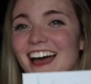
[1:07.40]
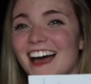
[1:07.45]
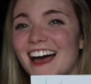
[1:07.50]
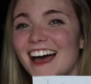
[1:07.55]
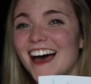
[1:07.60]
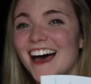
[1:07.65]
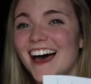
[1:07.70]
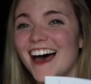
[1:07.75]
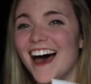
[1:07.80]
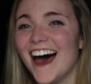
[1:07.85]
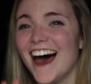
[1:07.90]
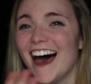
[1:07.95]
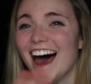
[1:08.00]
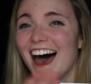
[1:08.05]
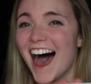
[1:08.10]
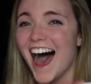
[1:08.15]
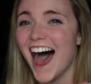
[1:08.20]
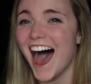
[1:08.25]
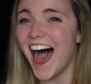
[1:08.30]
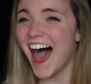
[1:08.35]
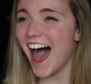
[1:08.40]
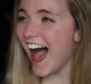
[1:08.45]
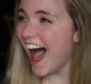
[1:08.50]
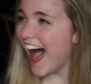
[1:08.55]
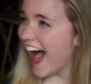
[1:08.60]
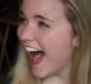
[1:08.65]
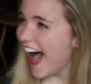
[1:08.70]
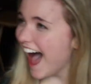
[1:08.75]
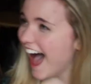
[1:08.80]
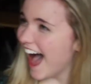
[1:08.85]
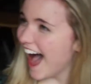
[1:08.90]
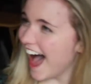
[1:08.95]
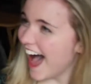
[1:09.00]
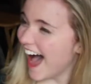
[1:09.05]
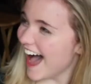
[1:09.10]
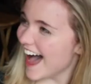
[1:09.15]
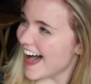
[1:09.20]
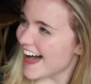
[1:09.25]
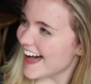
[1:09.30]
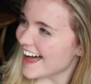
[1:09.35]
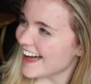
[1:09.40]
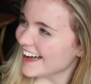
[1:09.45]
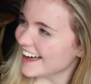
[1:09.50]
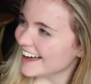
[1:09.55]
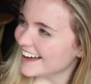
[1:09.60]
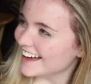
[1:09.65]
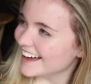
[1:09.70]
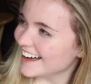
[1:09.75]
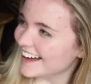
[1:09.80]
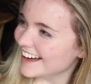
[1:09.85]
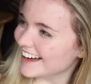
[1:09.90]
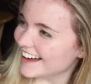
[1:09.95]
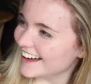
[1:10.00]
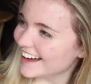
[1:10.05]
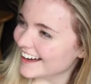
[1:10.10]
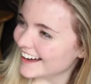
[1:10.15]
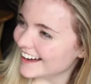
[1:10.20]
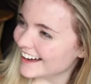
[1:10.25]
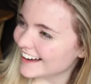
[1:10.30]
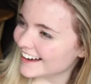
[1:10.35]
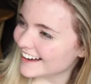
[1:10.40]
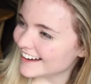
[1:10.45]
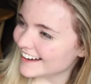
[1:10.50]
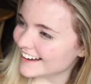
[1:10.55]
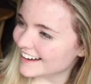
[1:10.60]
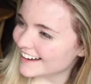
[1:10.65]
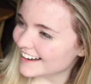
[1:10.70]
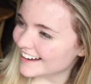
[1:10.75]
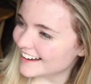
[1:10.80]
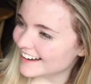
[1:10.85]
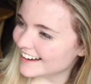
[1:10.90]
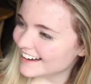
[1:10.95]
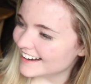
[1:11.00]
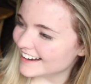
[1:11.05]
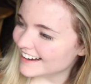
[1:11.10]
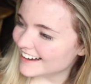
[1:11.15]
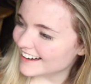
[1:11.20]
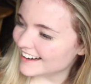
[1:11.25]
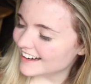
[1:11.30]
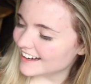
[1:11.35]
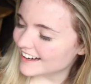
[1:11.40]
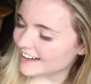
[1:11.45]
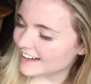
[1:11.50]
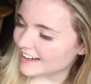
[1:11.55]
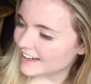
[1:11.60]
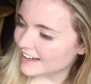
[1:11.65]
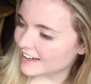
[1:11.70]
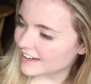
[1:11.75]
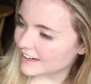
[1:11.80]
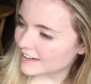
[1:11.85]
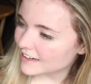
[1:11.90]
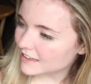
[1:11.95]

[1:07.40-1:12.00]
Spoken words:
[no speech]